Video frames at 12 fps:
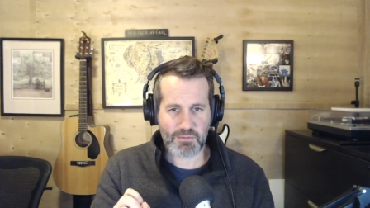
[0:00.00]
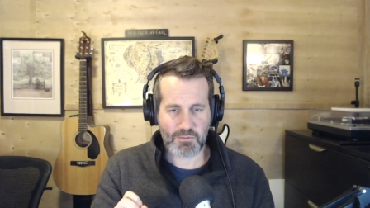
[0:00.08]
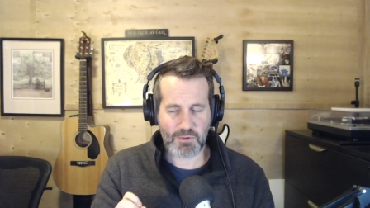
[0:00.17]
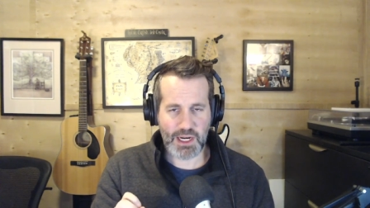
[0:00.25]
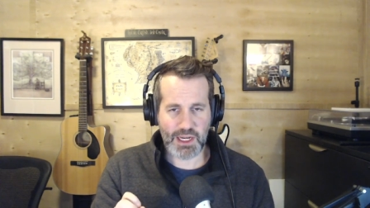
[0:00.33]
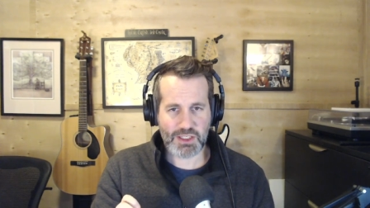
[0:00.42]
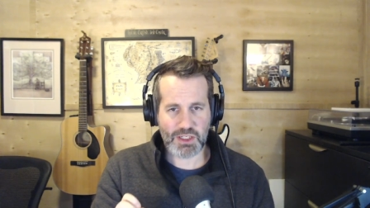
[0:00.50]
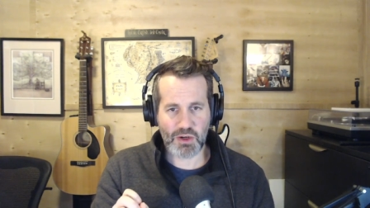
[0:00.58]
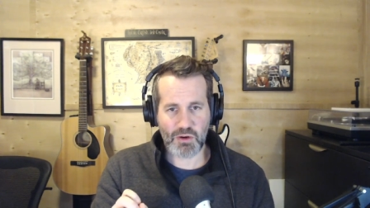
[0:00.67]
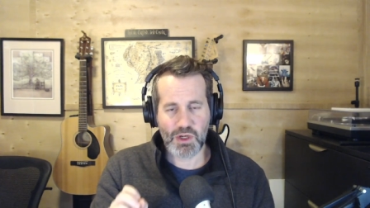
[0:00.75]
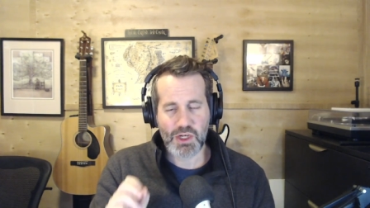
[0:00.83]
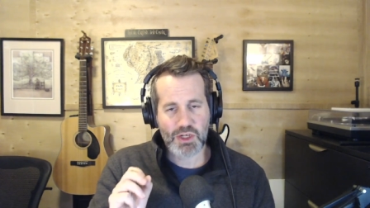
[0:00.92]
Right.
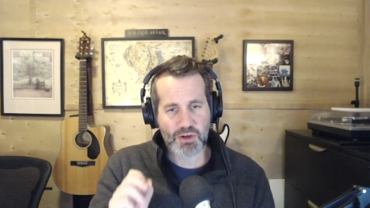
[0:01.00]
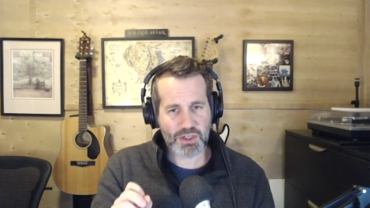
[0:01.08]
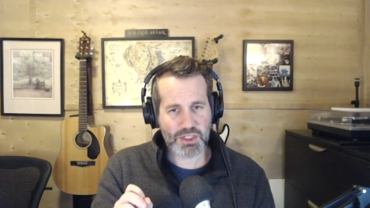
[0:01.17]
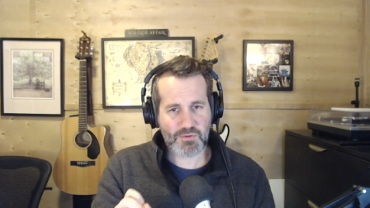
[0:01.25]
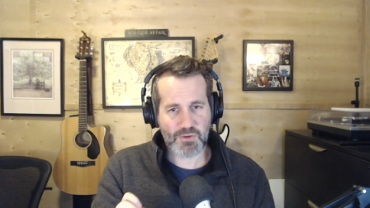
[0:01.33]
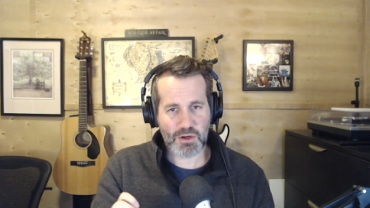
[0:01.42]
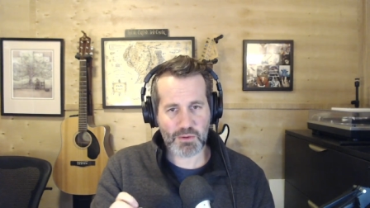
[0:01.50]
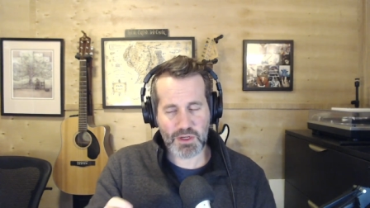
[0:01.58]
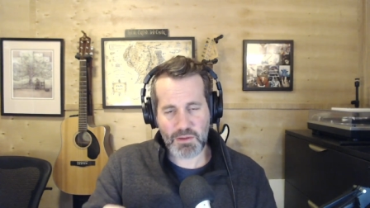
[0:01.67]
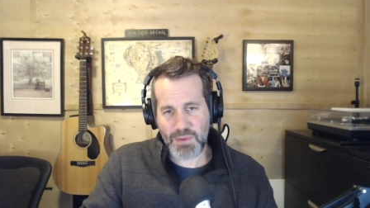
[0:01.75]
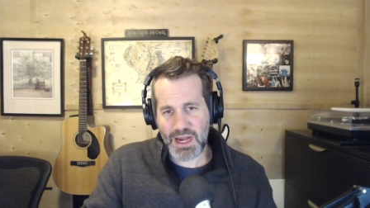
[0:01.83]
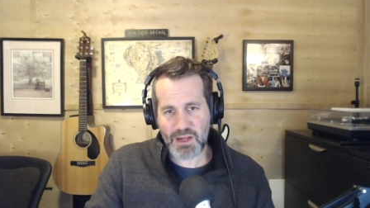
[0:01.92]
So Christopher
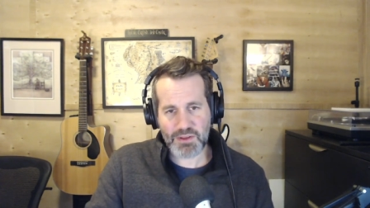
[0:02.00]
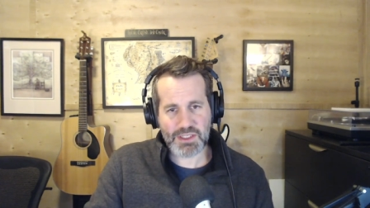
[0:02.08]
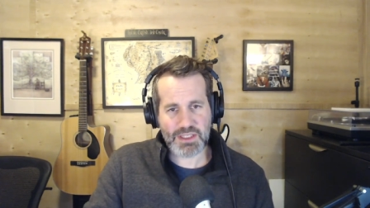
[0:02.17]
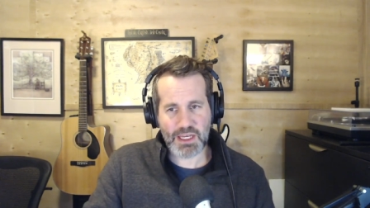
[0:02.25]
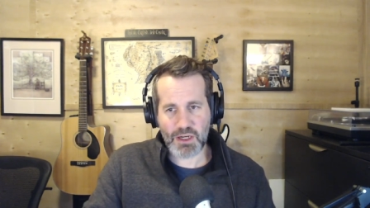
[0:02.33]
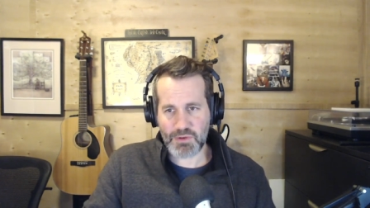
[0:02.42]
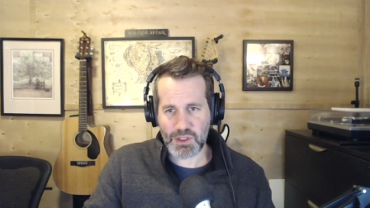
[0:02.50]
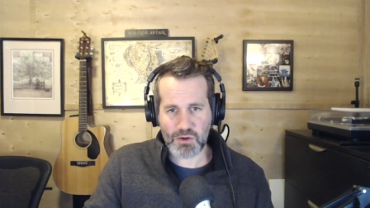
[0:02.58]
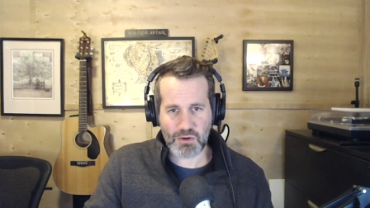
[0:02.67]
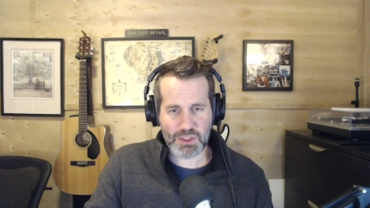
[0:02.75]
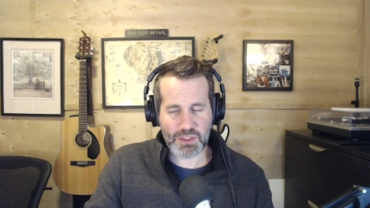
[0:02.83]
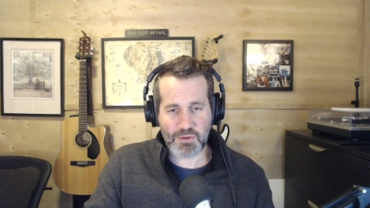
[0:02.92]
compiled this thing over the
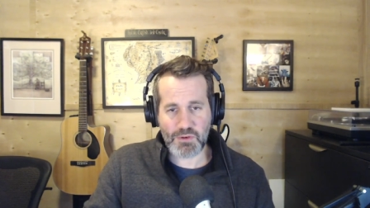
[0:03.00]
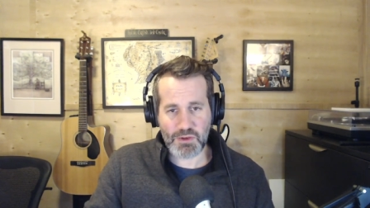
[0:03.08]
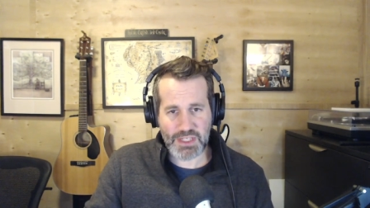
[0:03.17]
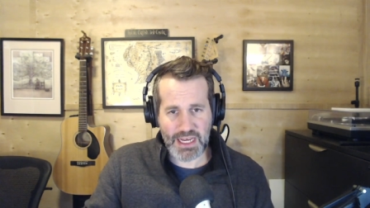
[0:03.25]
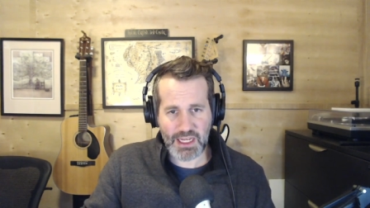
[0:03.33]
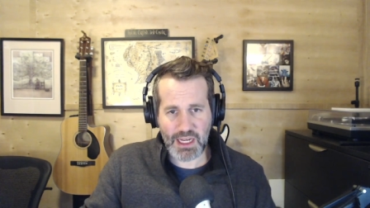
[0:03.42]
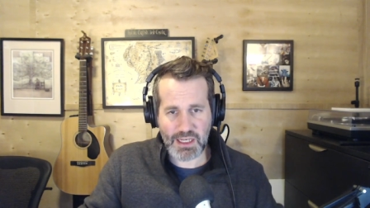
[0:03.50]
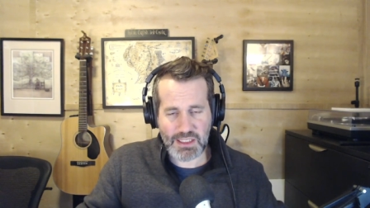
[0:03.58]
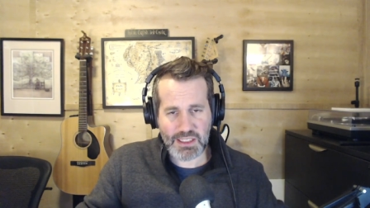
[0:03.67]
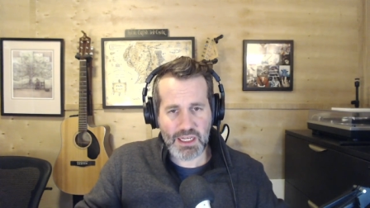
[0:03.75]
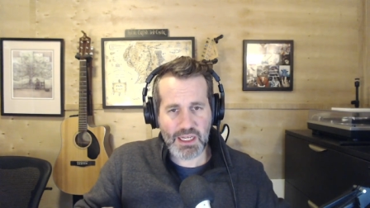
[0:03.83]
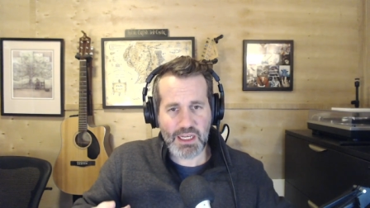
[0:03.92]
course of a few
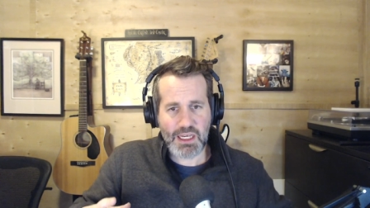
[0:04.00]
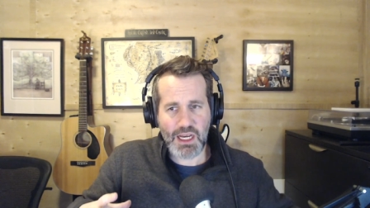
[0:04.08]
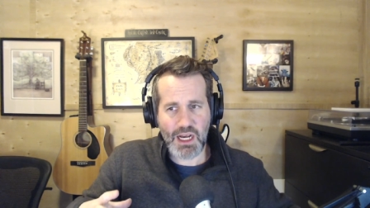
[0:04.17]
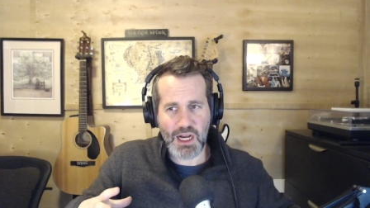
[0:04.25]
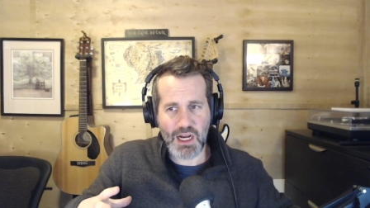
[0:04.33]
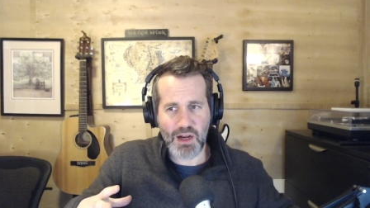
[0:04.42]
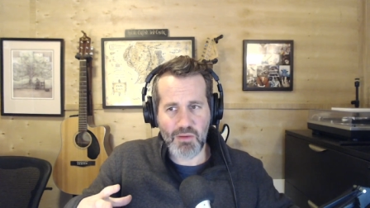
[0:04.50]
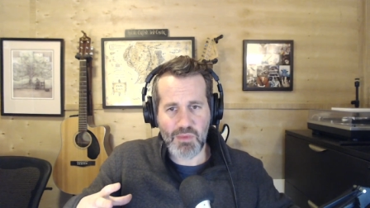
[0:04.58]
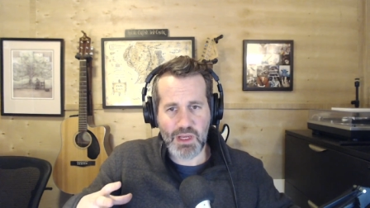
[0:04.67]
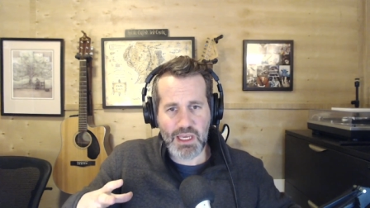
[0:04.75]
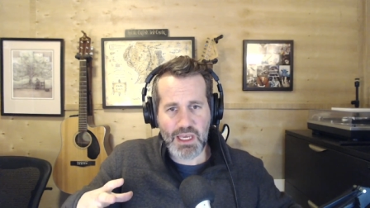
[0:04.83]
decades um,